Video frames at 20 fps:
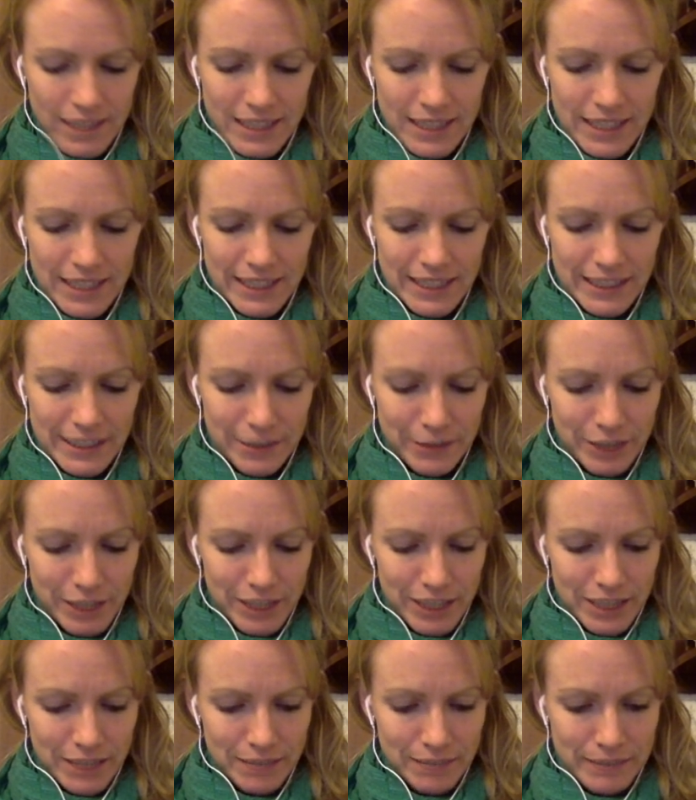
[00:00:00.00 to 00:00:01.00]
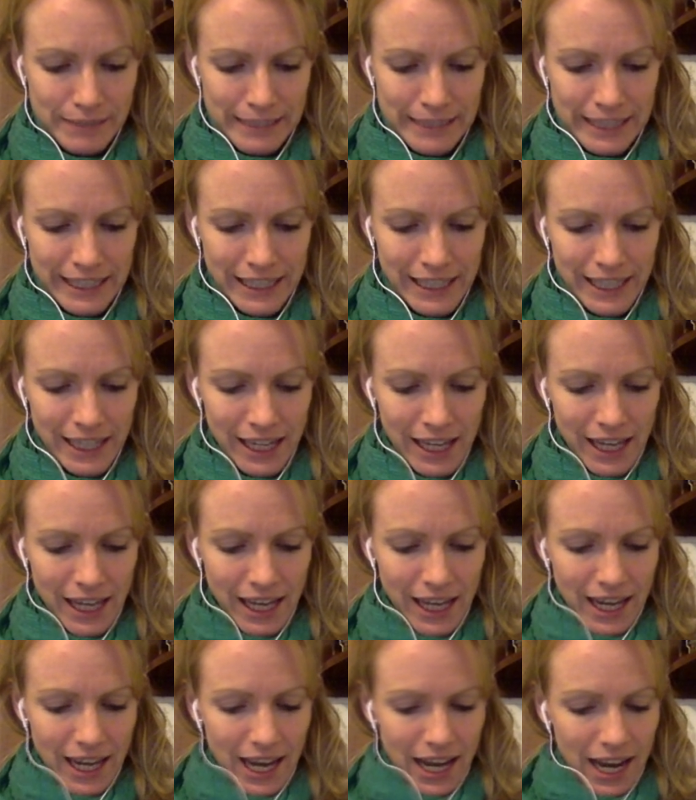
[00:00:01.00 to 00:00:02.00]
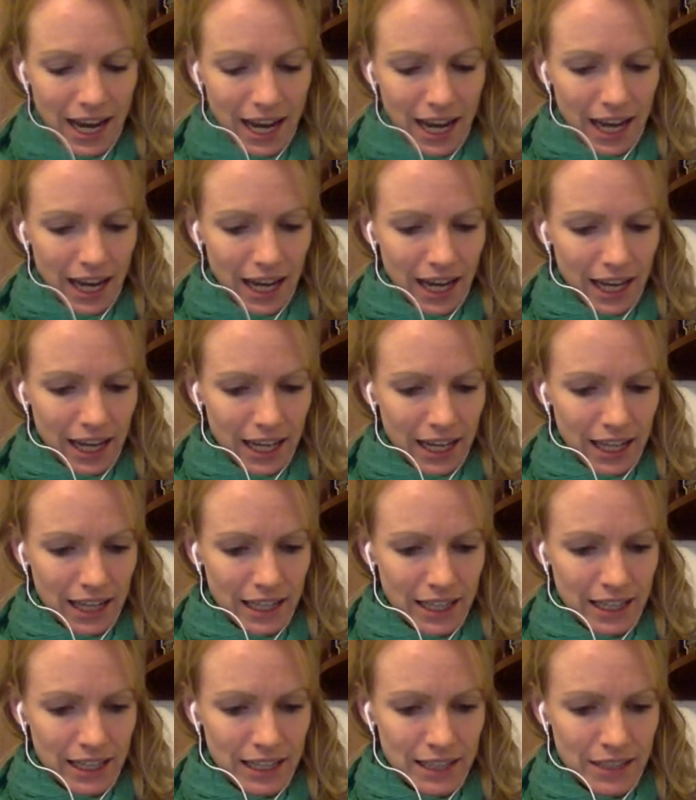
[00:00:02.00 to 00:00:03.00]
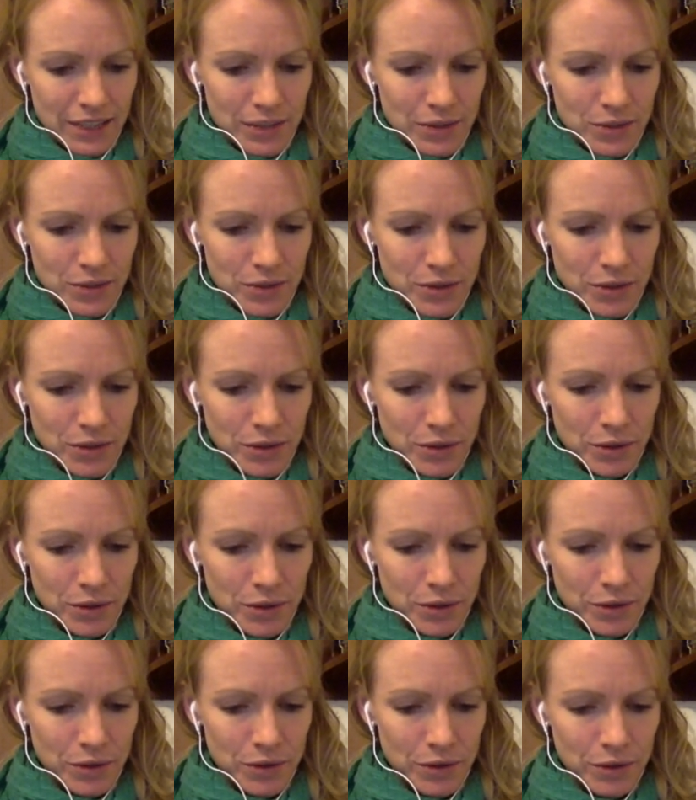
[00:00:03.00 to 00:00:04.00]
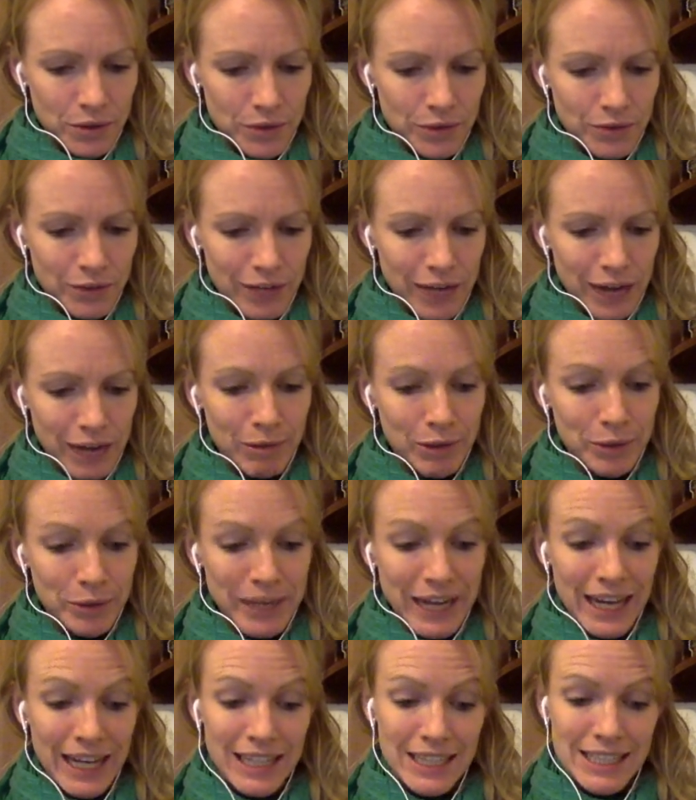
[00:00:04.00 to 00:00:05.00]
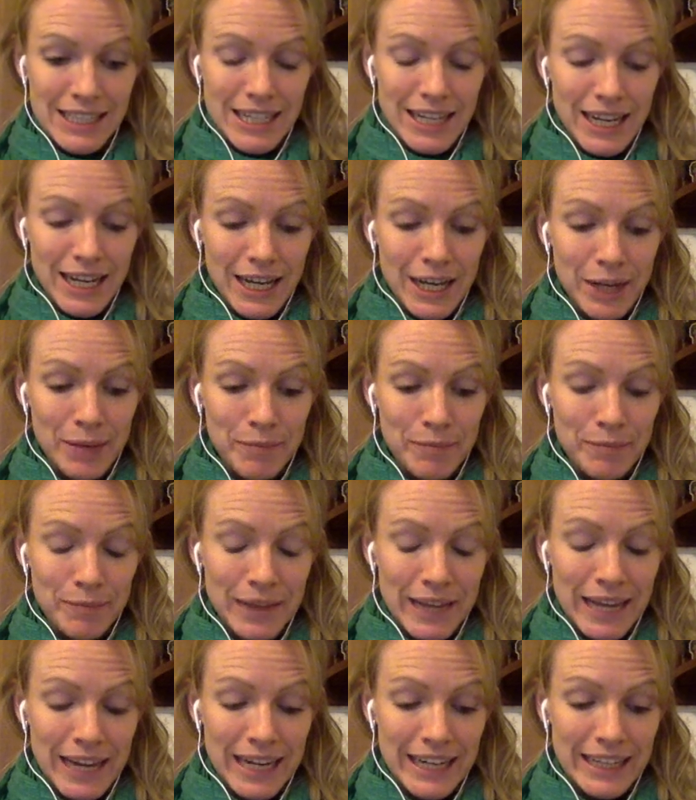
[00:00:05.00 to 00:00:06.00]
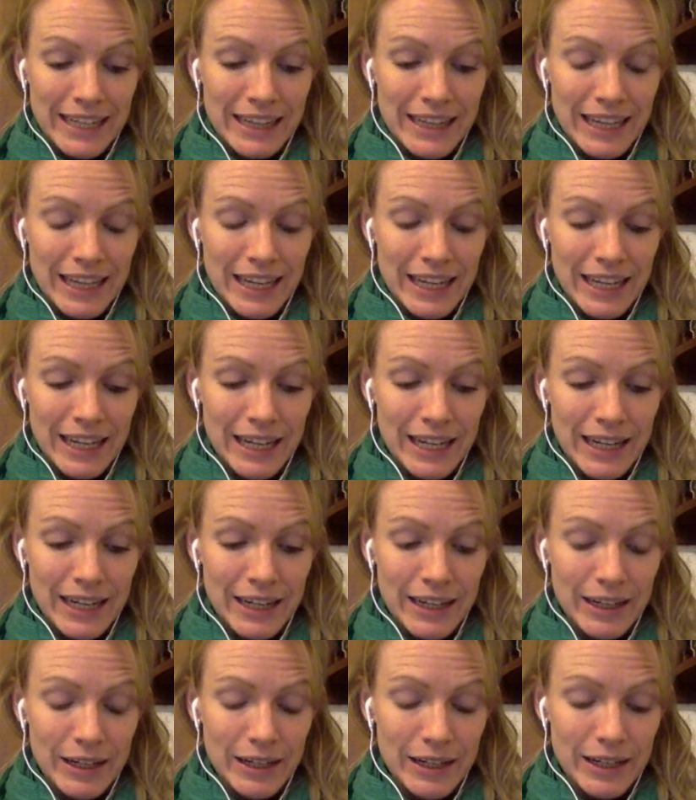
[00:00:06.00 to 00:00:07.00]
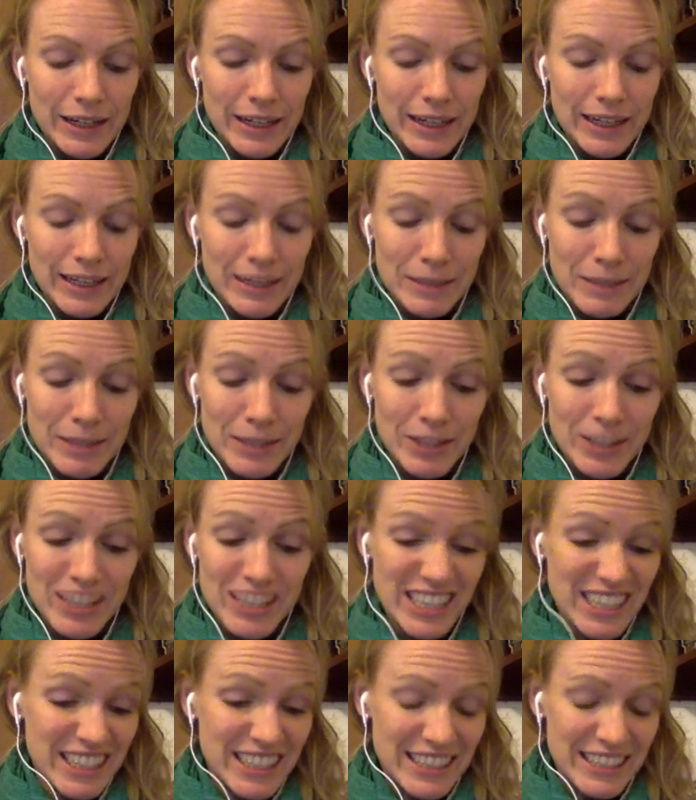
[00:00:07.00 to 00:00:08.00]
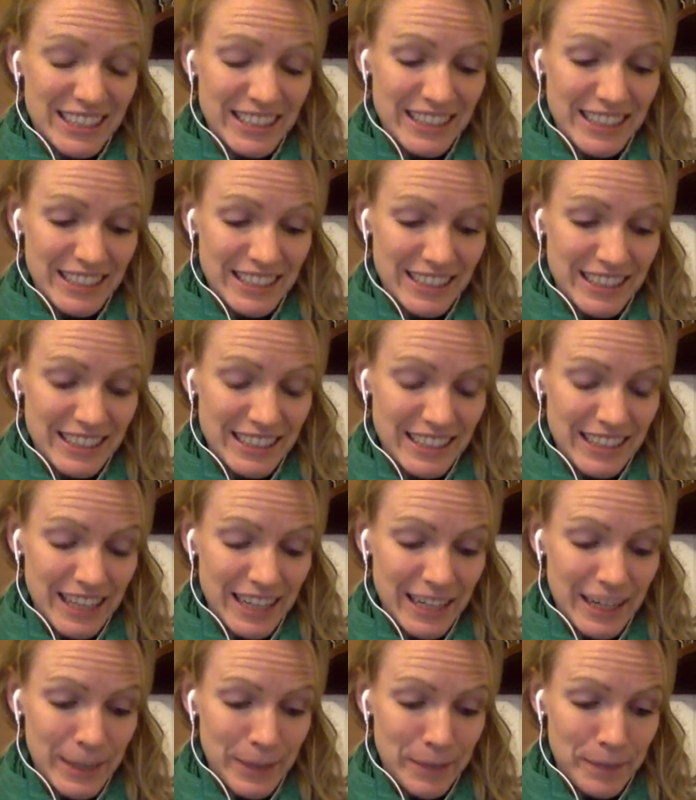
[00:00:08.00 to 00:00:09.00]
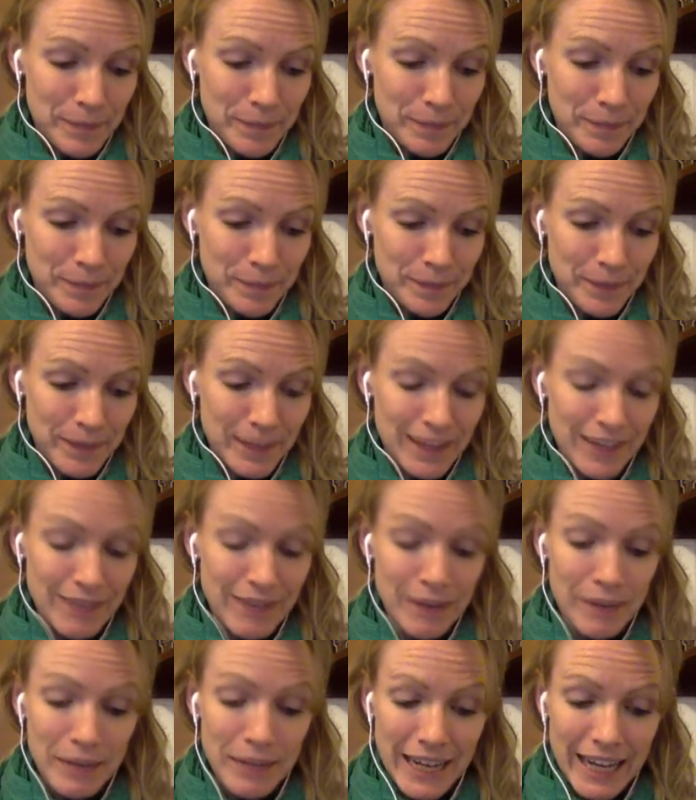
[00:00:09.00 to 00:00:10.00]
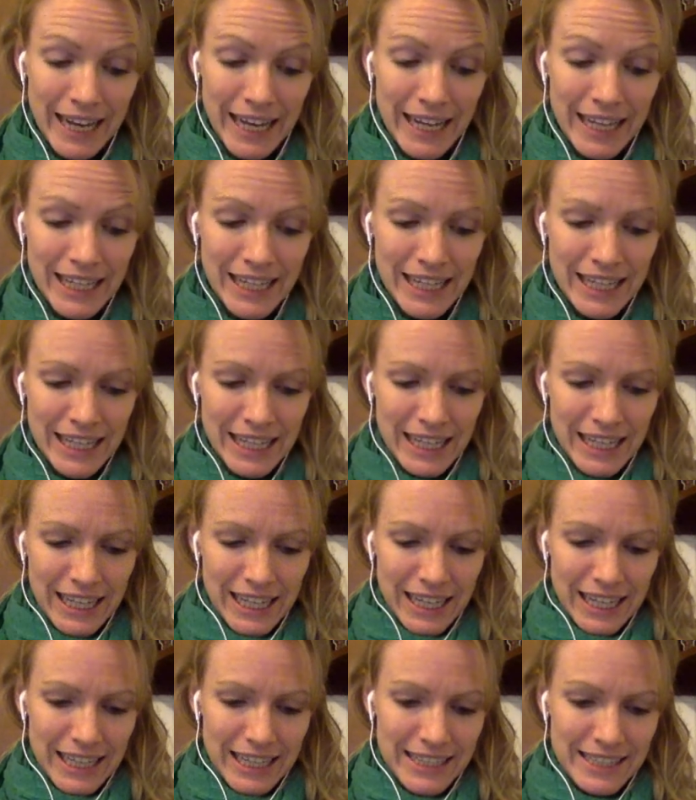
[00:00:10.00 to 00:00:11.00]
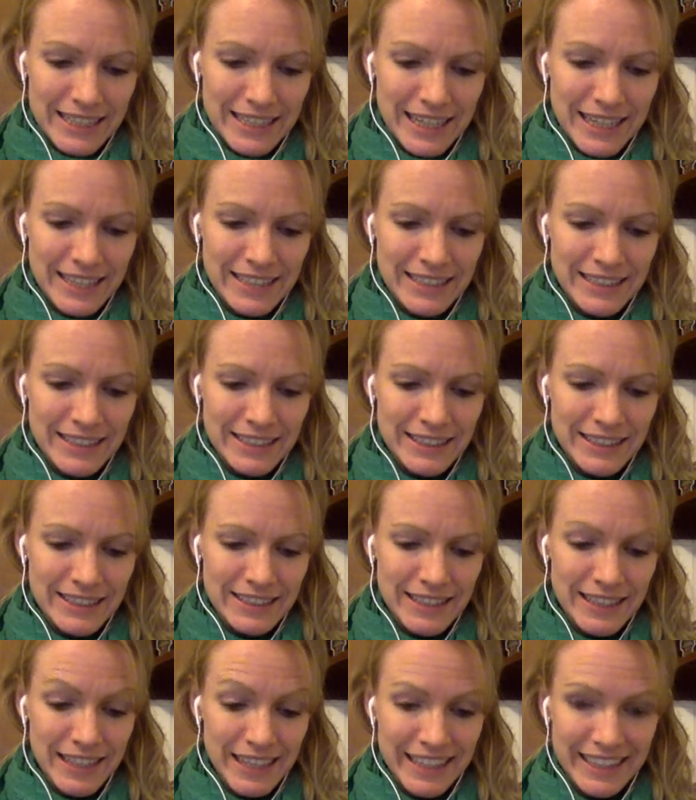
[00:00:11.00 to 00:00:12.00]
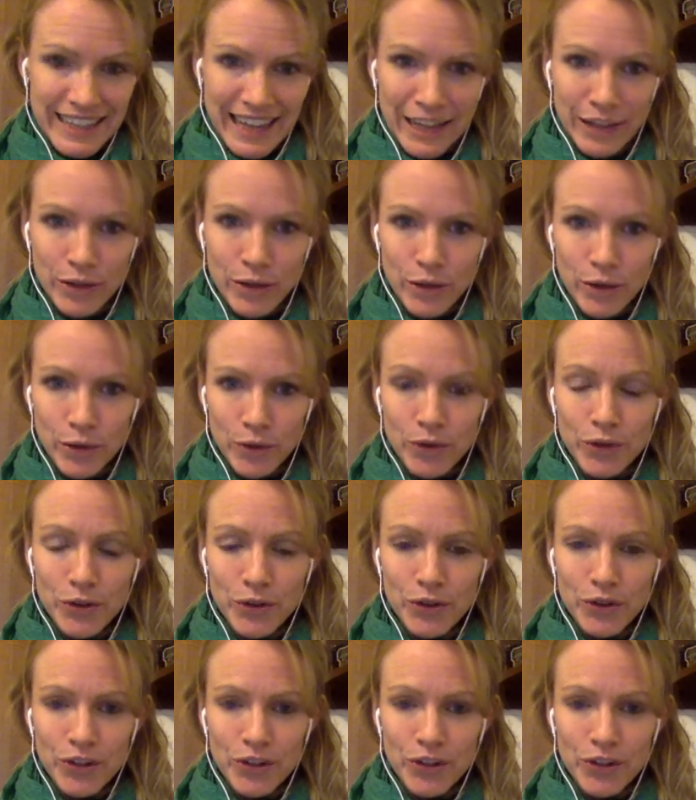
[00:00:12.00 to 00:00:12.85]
Slightly different meaning. And also, vocabulary we had um, la gente, las personas en um, la fábrica, están te retando.